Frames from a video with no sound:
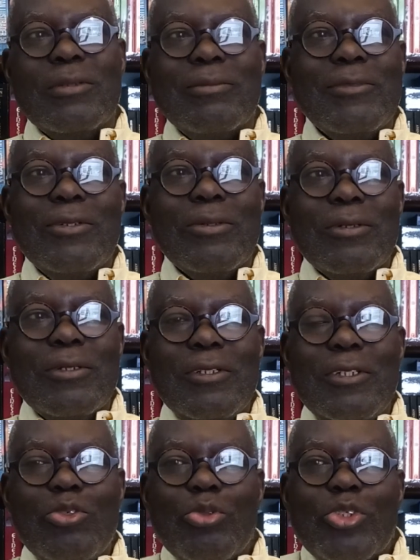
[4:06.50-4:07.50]

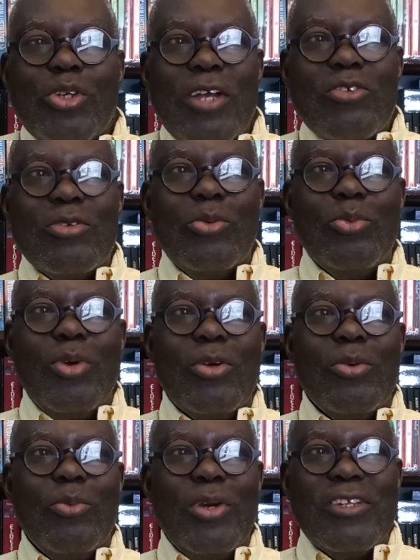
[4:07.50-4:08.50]
it will show us
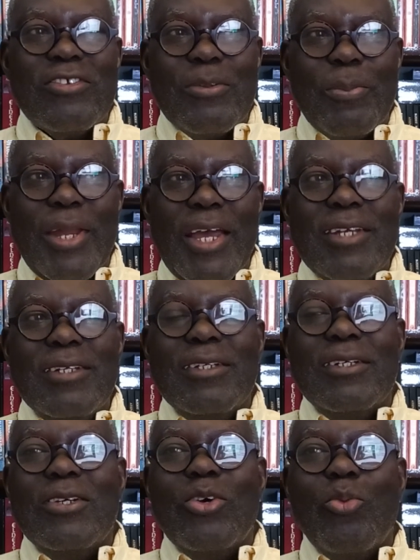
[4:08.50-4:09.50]
what is the plan,
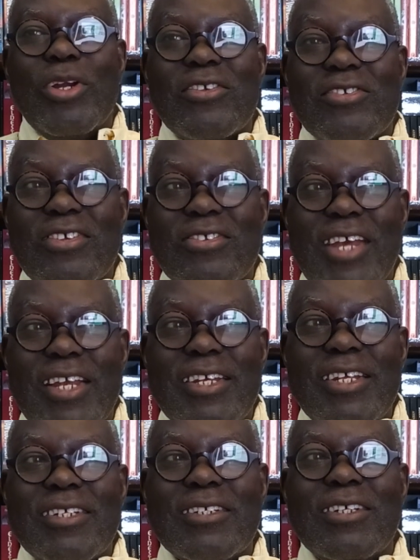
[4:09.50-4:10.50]
what is the start
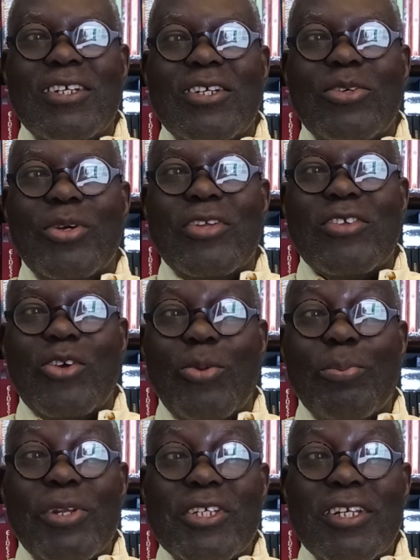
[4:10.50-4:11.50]
date, what is the
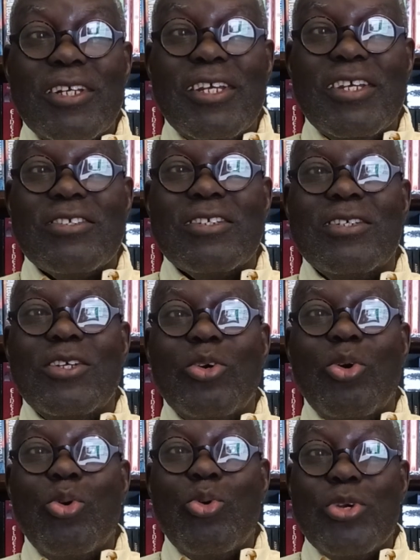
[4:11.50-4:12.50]
completion date,
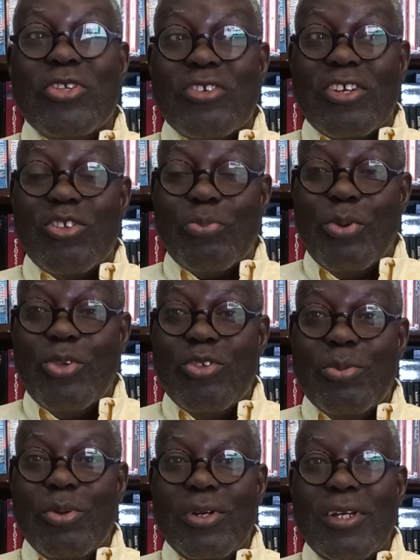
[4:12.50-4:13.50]
who is
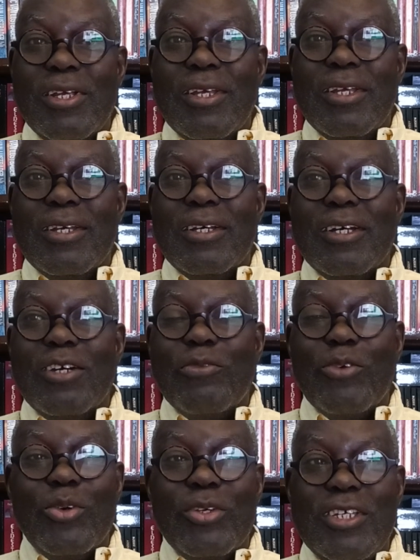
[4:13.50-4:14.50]
responsible
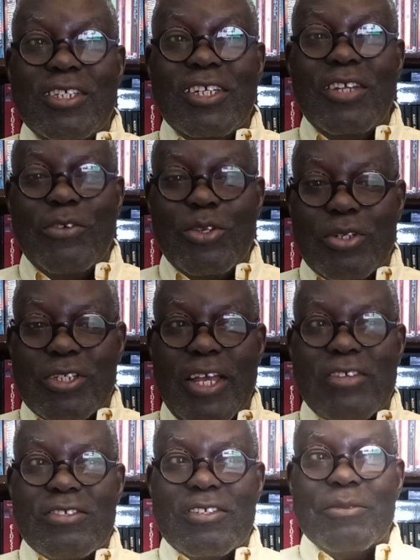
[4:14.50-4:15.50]
for each individual
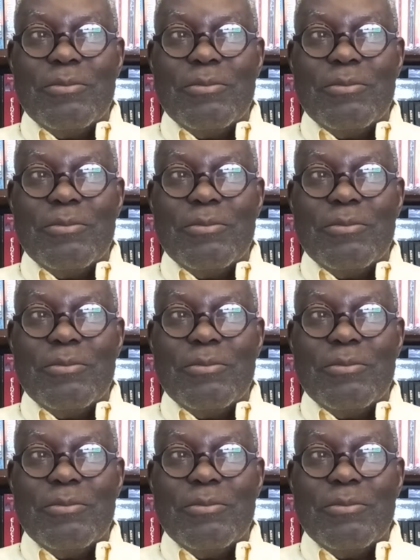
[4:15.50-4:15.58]
task.